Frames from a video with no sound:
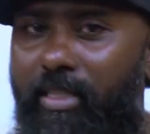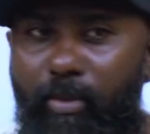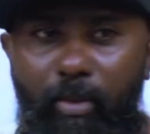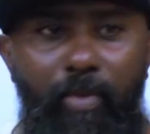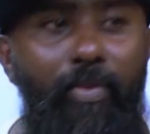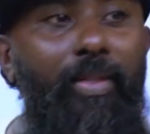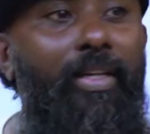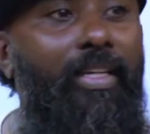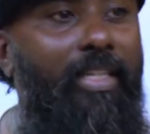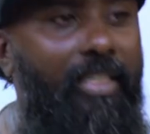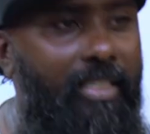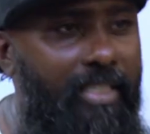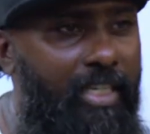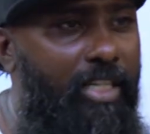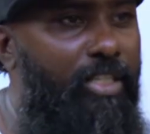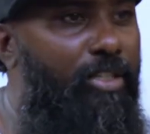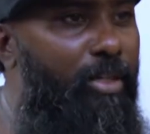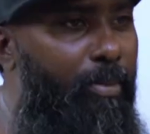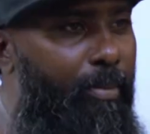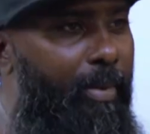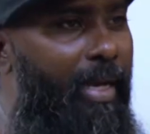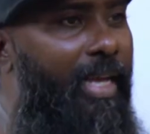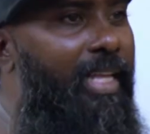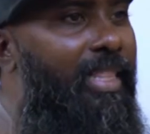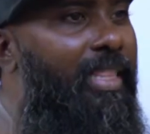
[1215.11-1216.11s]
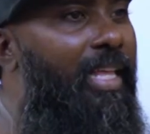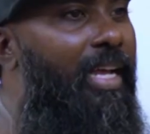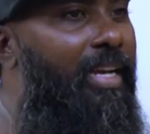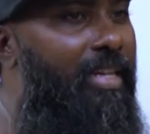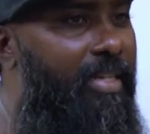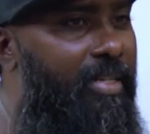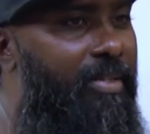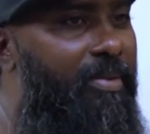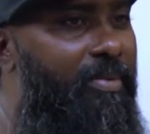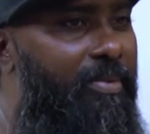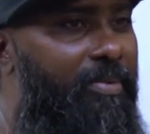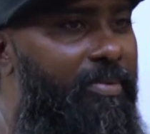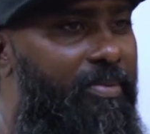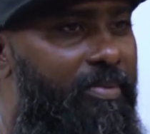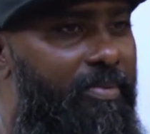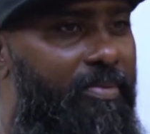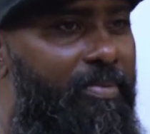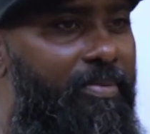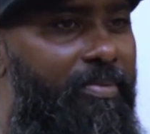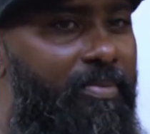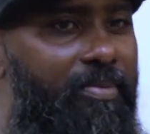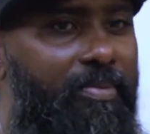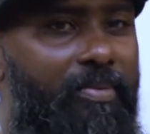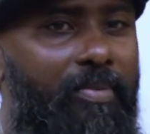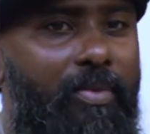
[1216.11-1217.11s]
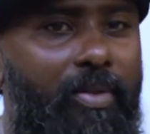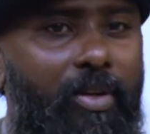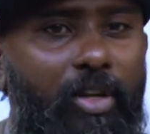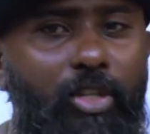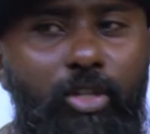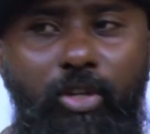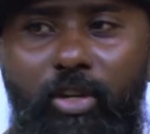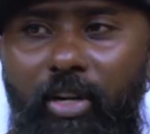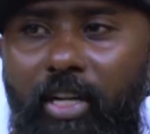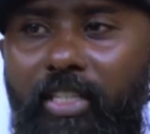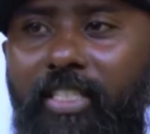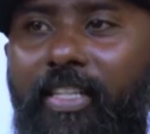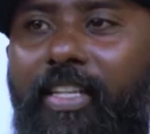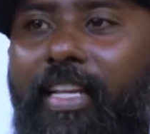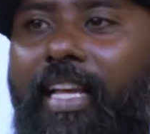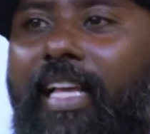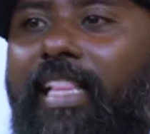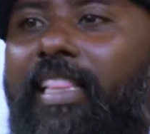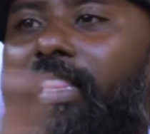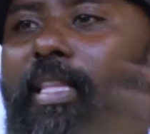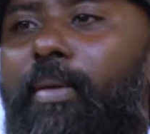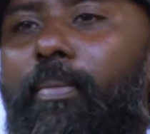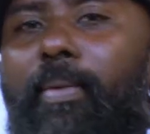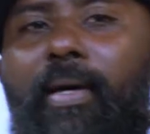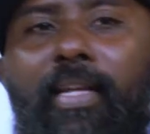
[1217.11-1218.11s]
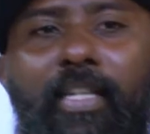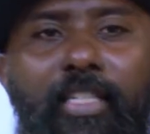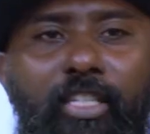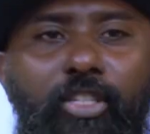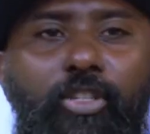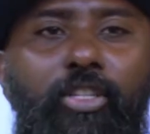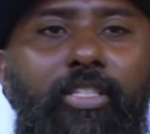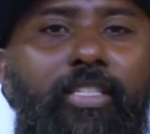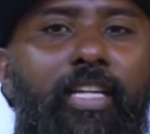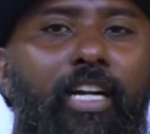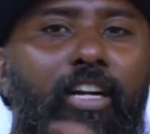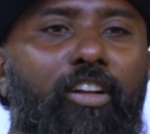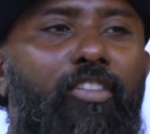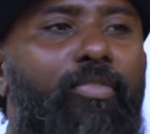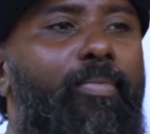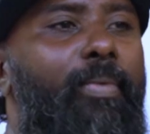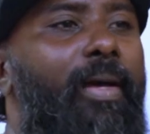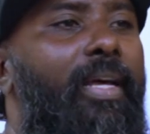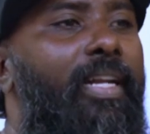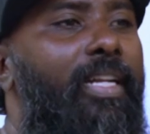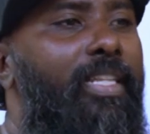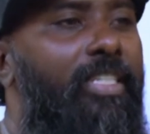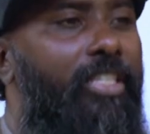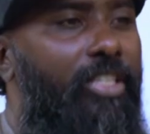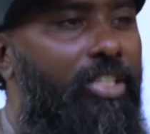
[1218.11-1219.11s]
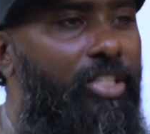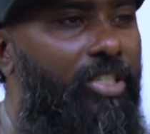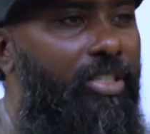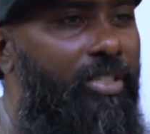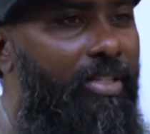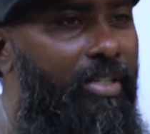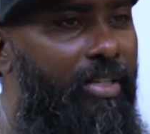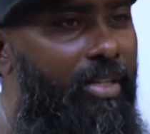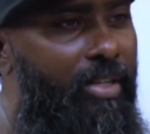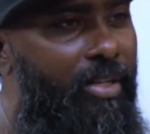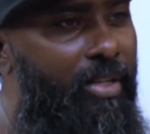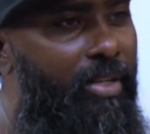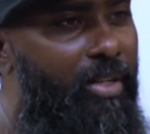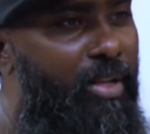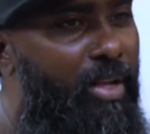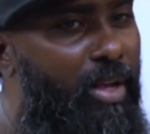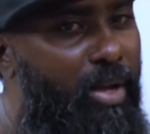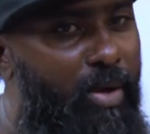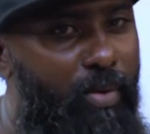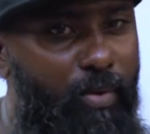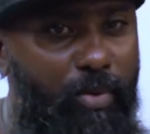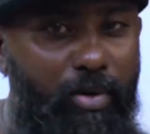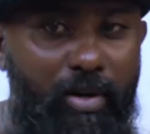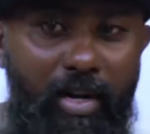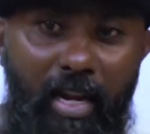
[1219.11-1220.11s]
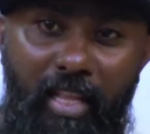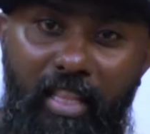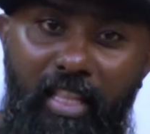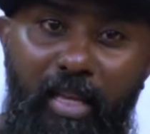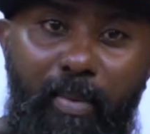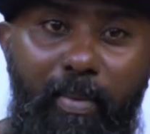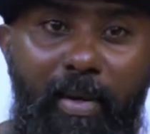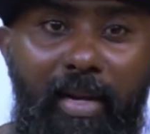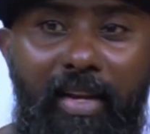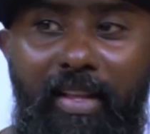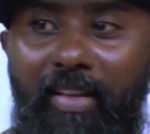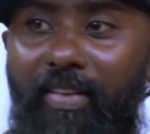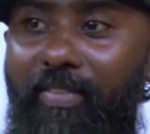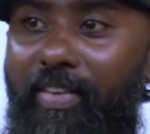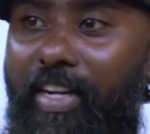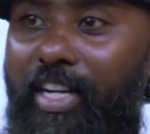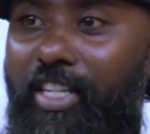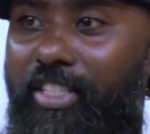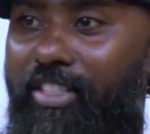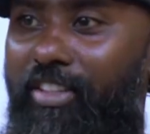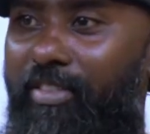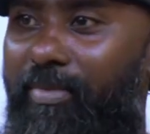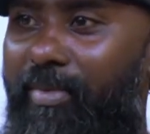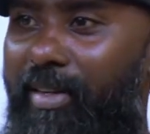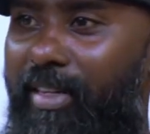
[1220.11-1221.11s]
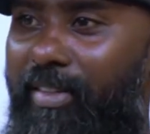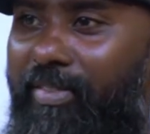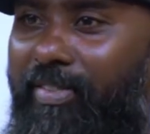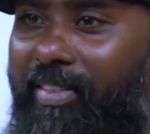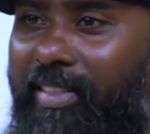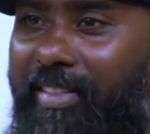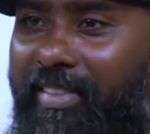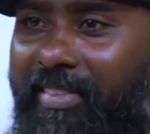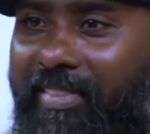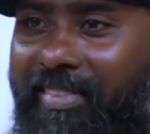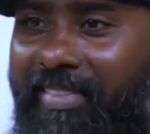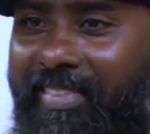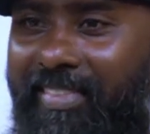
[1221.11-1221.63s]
Some of the Christians are buying that. Because you're not seeing healthy marriages. You're scared of marriages. Friends of benefit.